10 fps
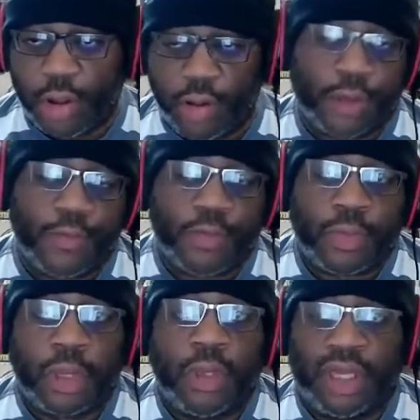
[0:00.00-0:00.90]
Look,
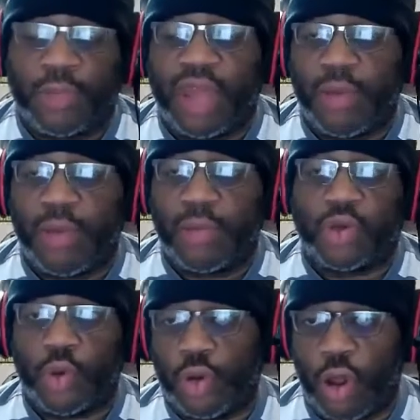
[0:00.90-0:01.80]
some gamers
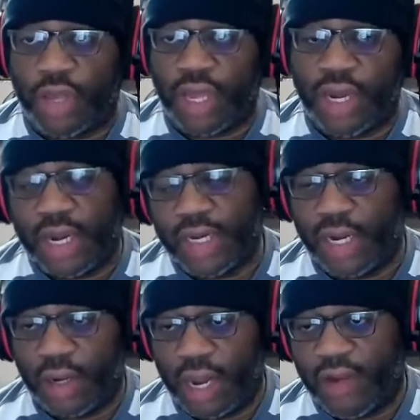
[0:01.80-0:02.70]
will log in and
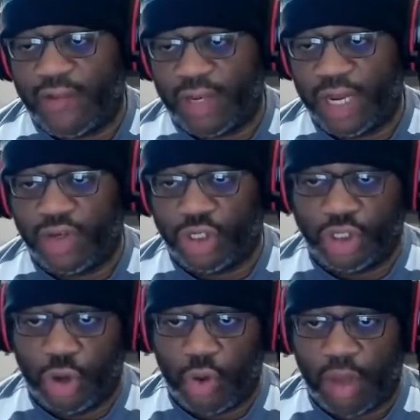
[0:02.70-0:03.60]
if it didn't
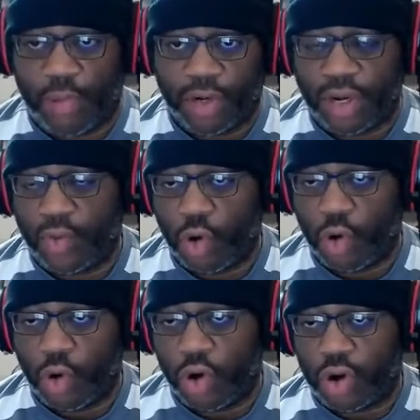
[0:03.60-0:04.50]
just show up or didn't
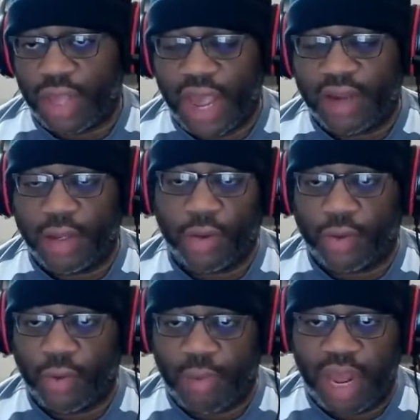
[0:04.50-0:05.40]
work, or they had to go
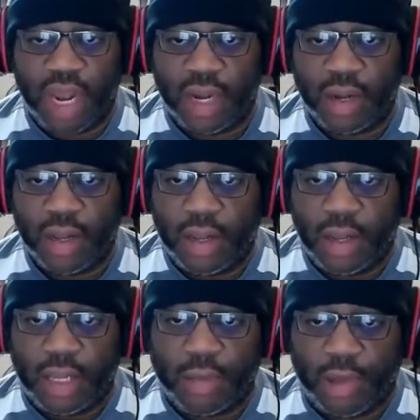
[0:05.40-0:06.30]
through a pain
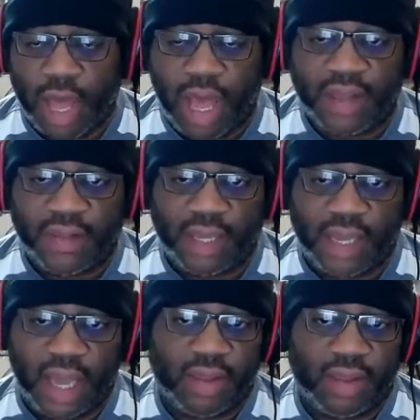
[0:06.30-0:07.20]
in the behind to
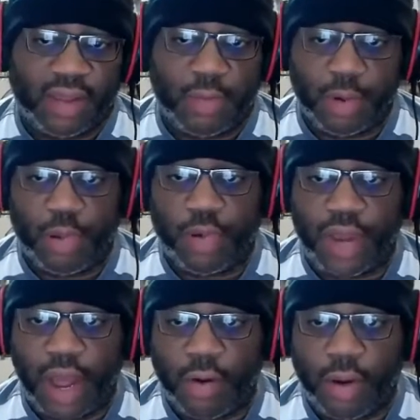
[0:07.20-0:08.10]
get them to pull
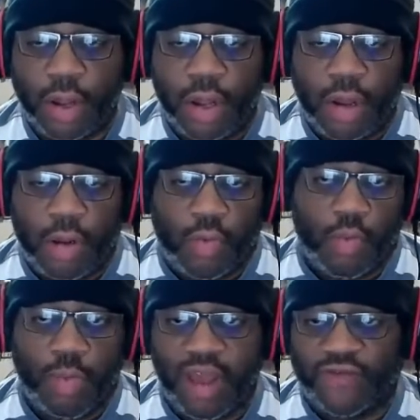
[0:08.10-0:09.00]
down,
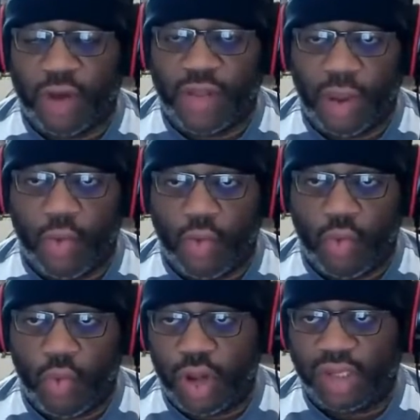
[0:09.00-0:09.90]
may have tried that
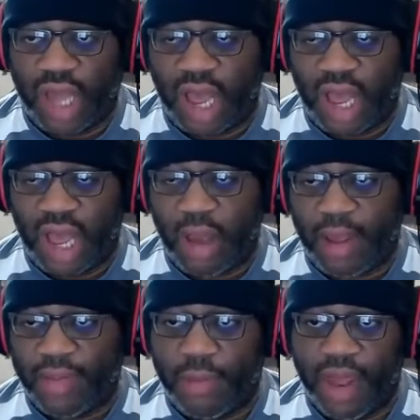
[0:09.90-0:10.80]
one time and
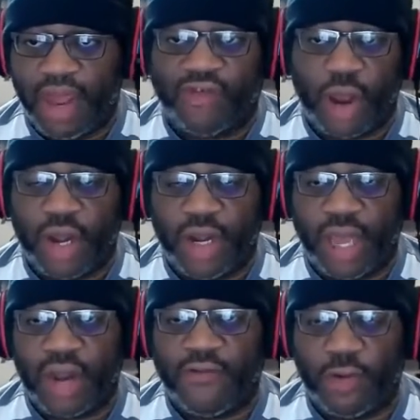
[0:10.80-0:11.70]
then may have tried it
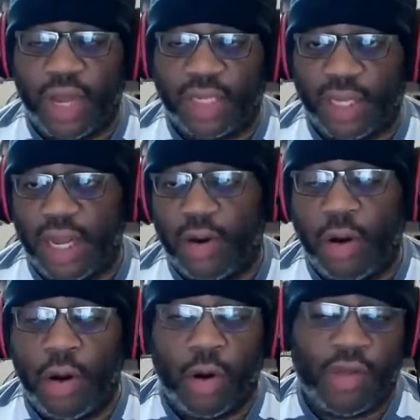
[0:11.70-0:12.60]
again a few days
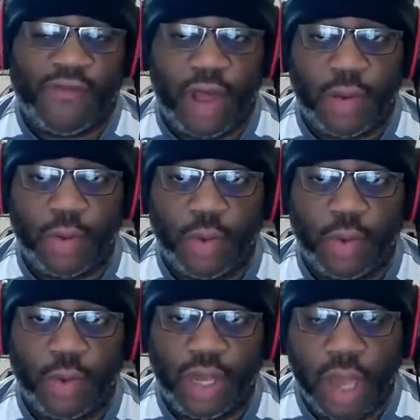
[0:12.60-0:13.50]
later or the following week.